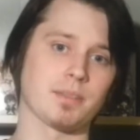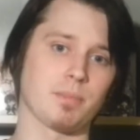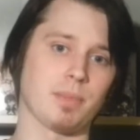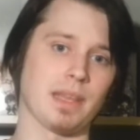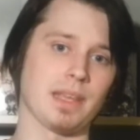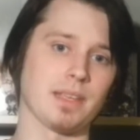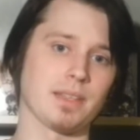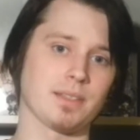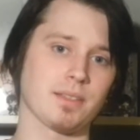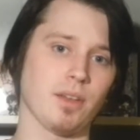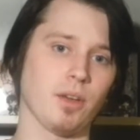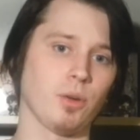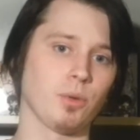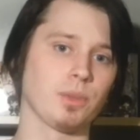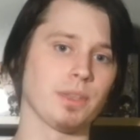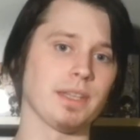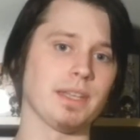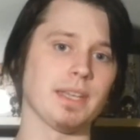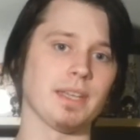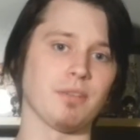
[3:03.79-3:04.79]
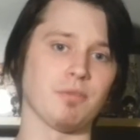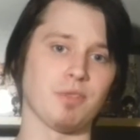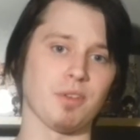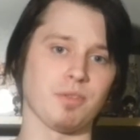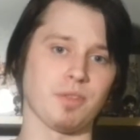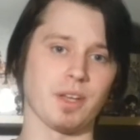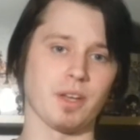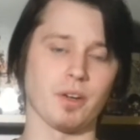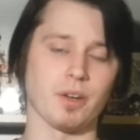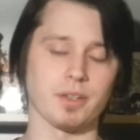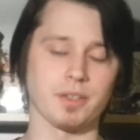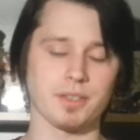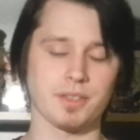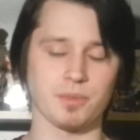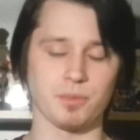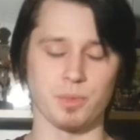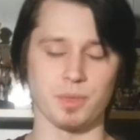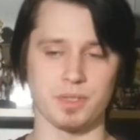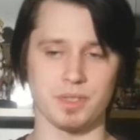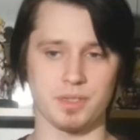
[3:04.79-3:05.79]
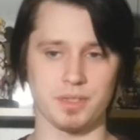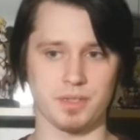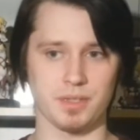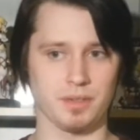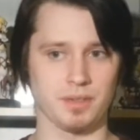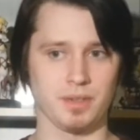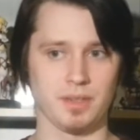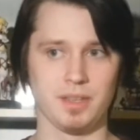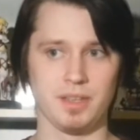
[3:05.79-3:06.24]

plays only in 50 Hz, which